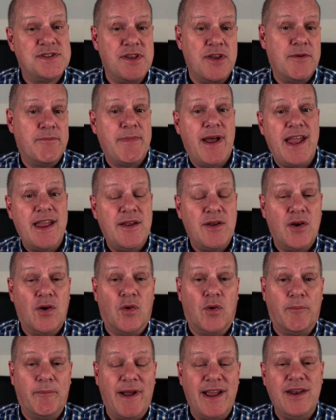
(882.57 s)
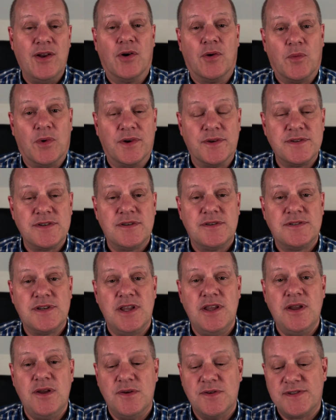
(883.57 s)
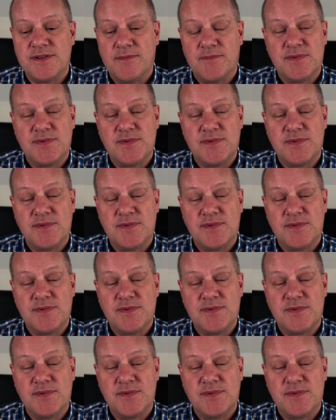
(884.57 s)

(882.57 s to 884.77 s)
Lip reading: that you may or may not want to use.